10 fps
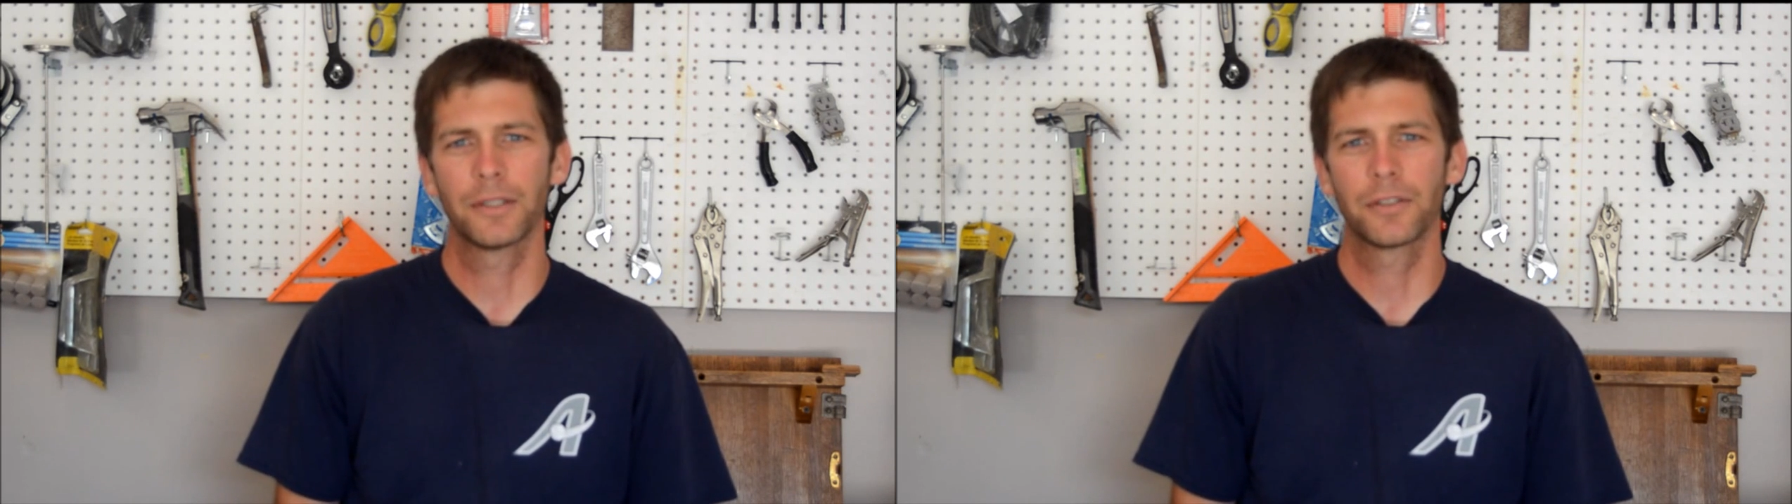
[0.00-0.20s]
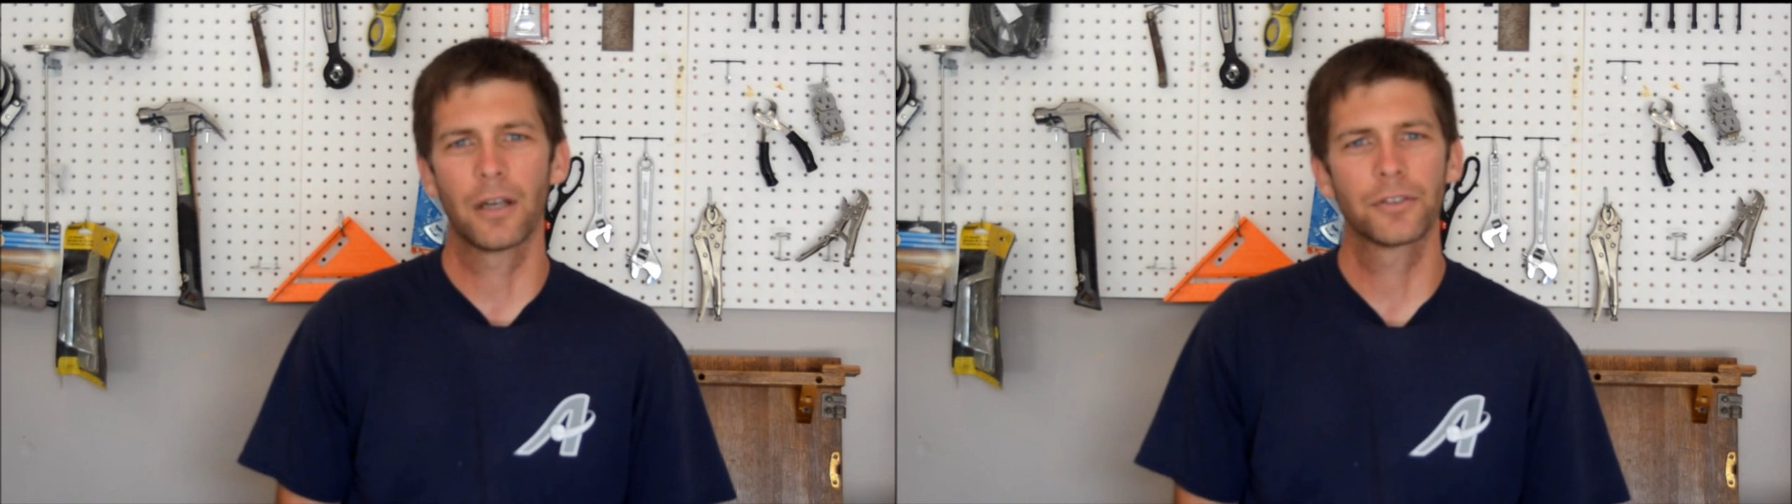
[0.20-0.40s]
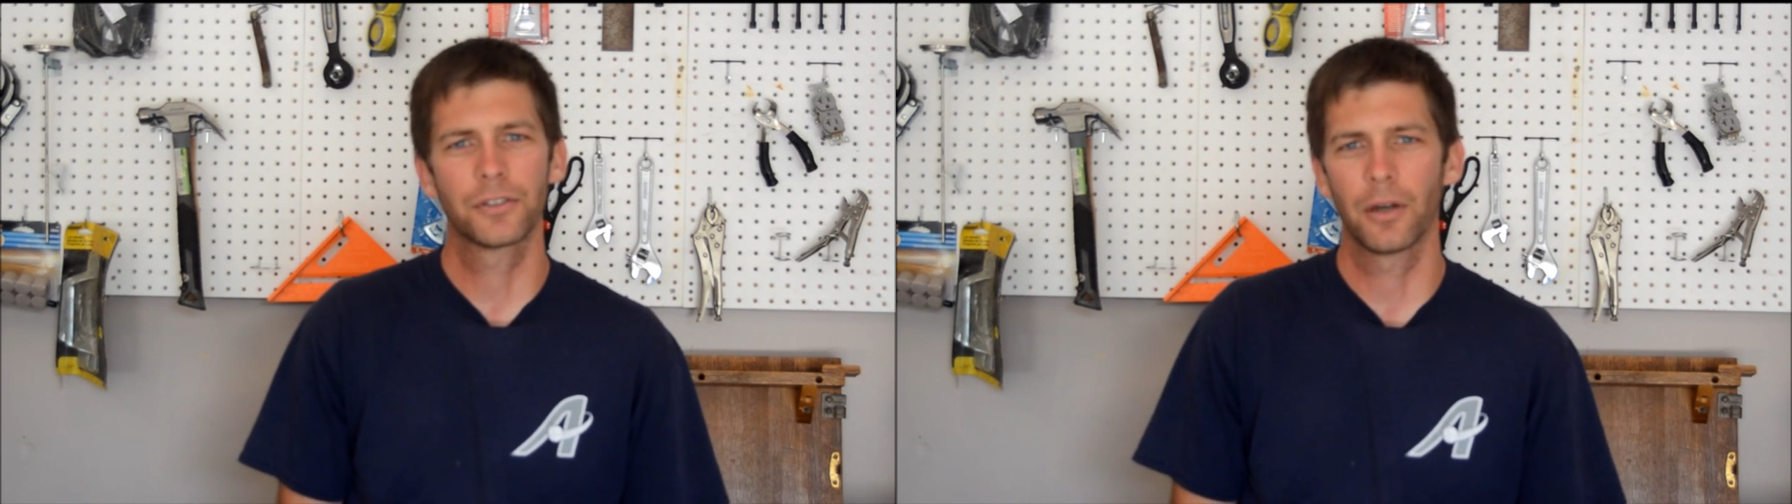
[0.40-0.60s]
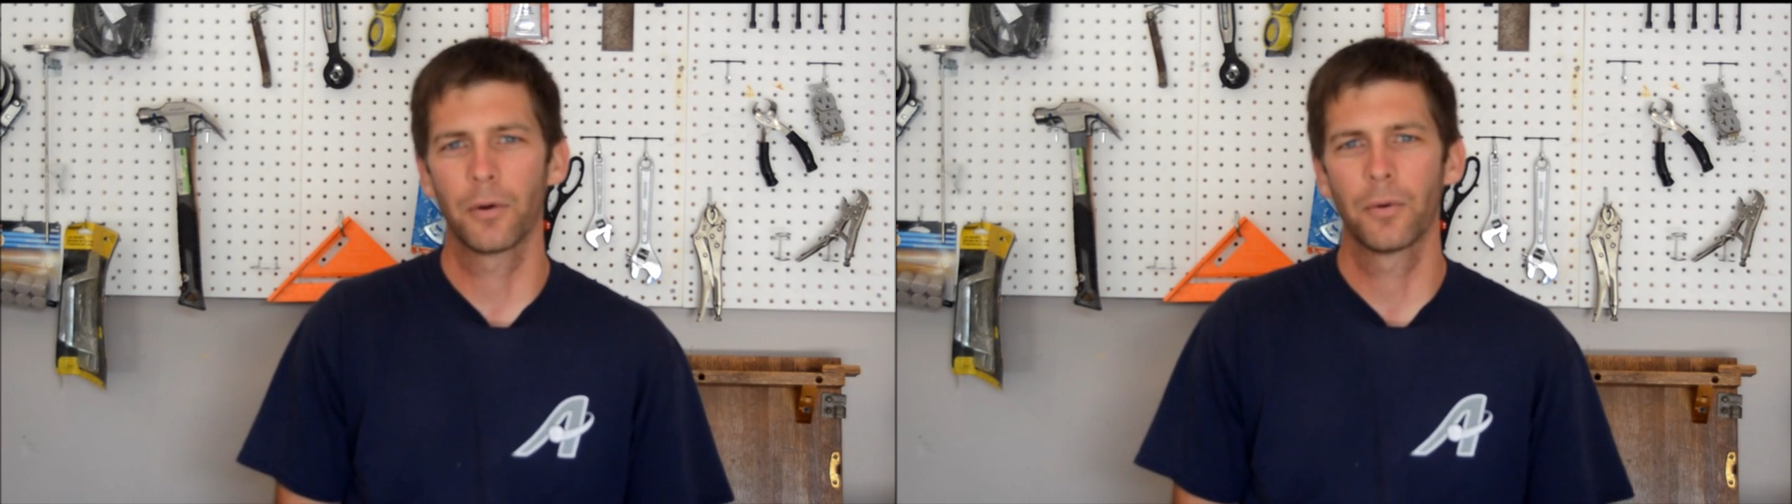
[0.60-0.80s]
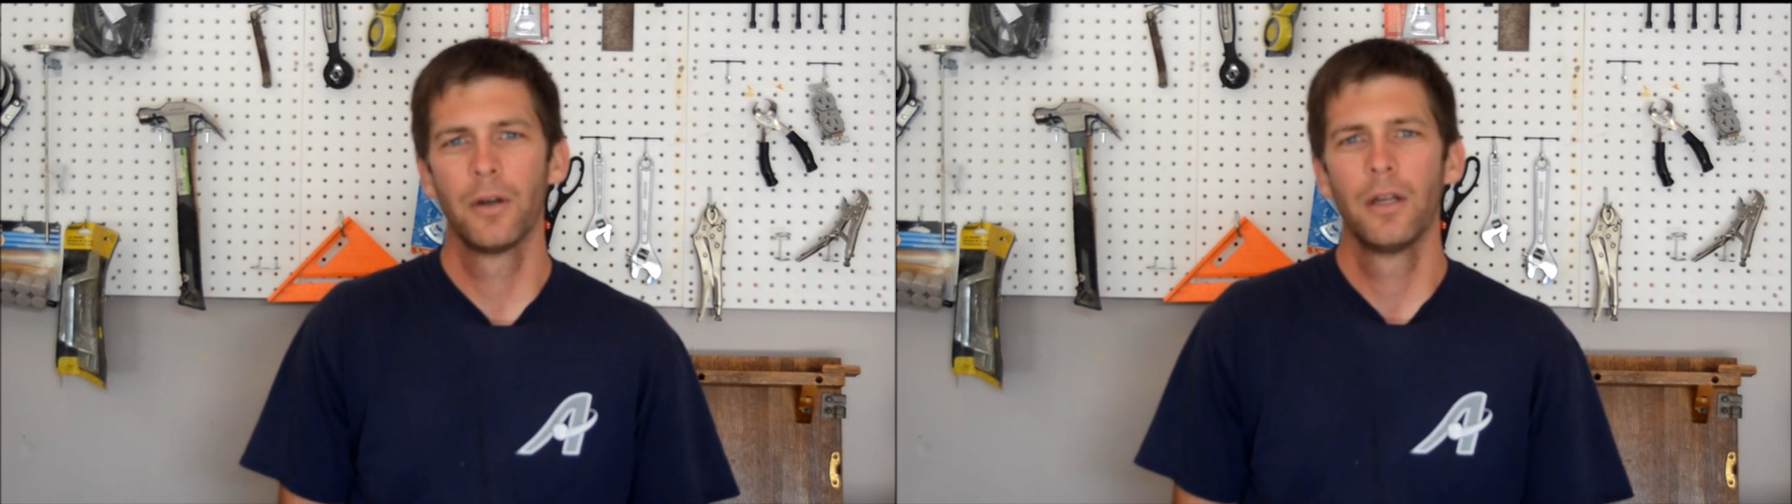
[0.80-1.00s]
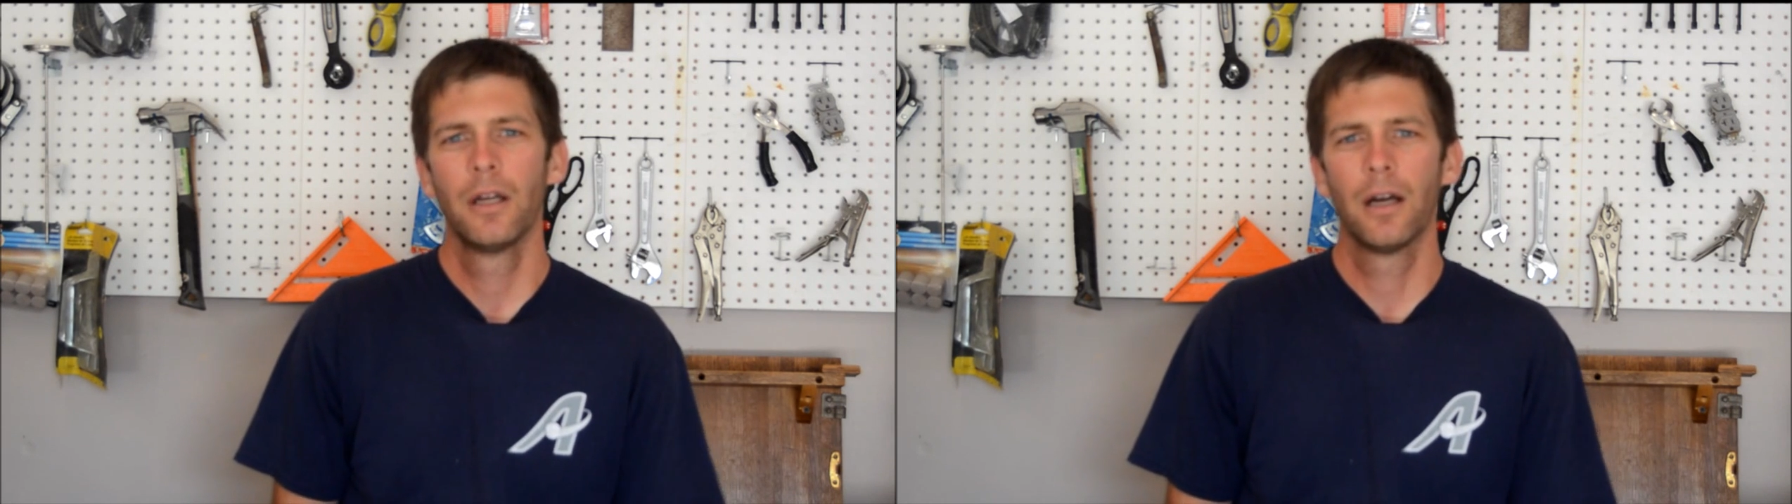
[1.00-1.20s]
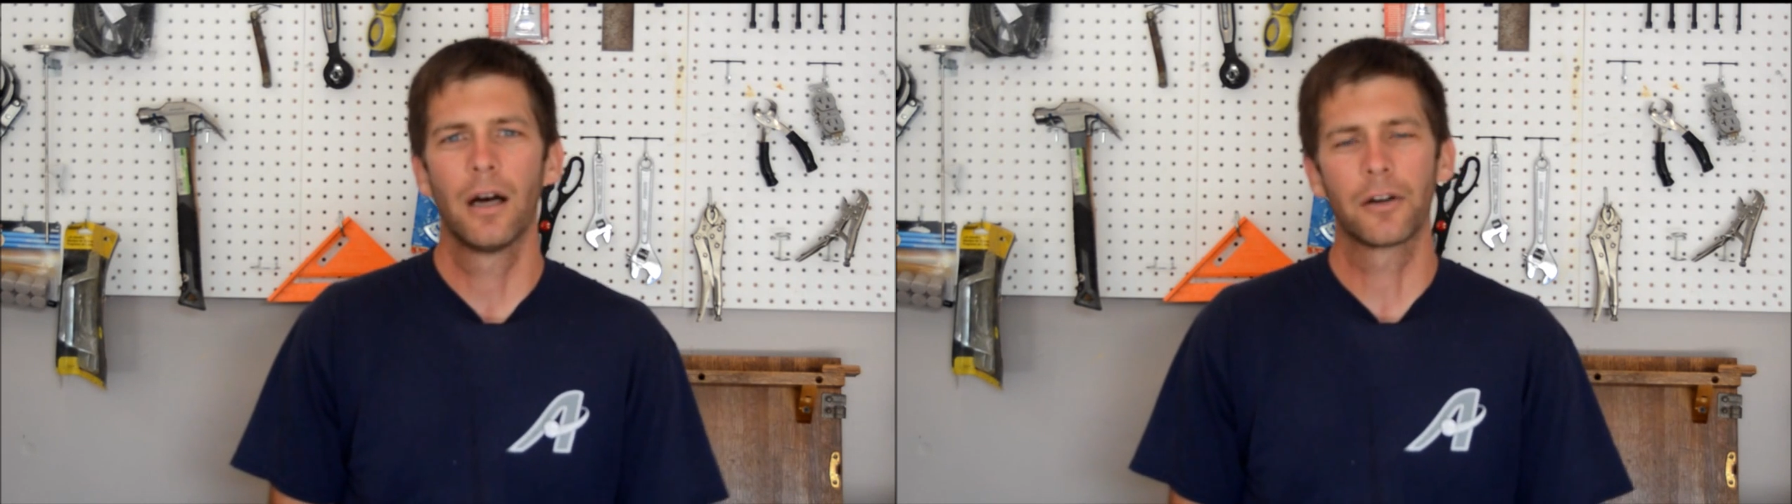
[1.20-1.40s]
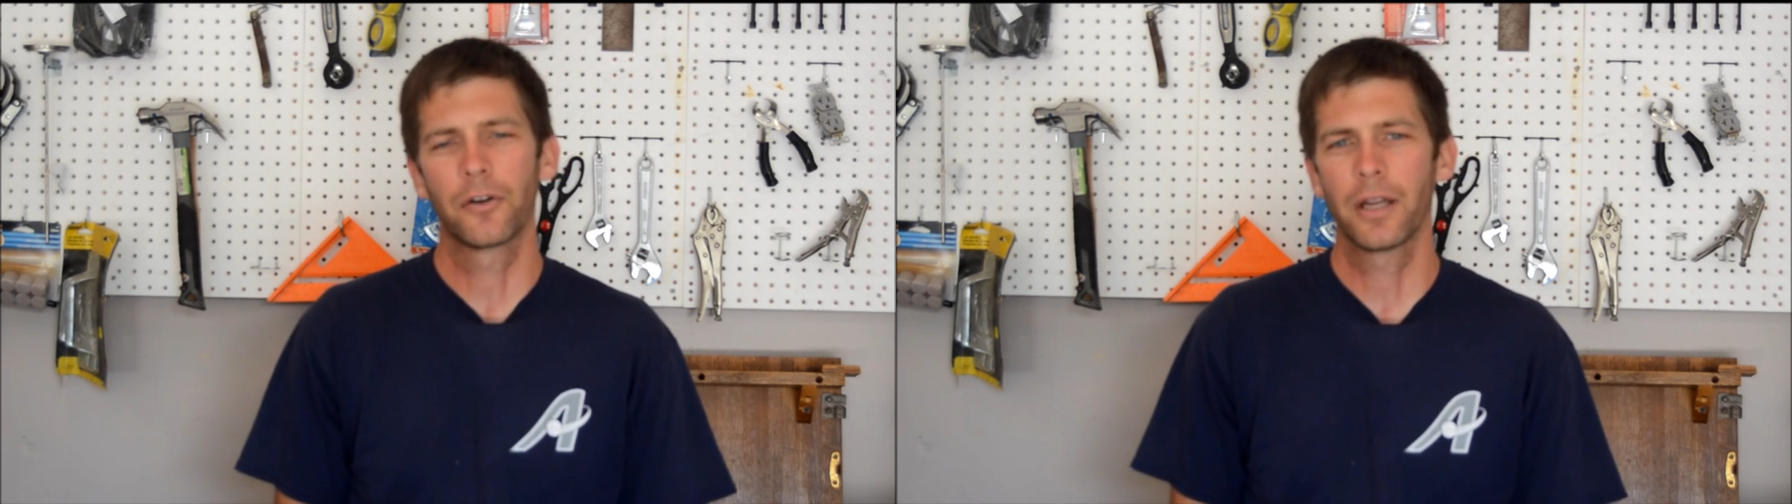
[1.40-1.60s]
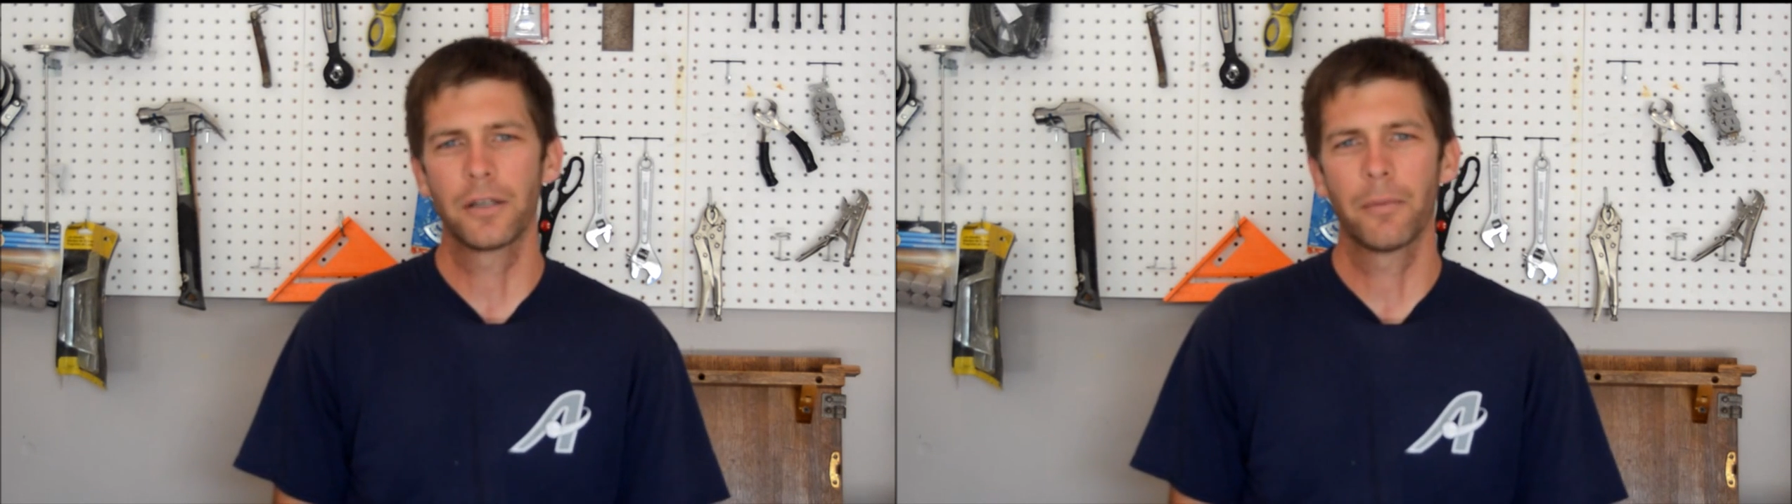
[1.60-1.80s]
It's also a great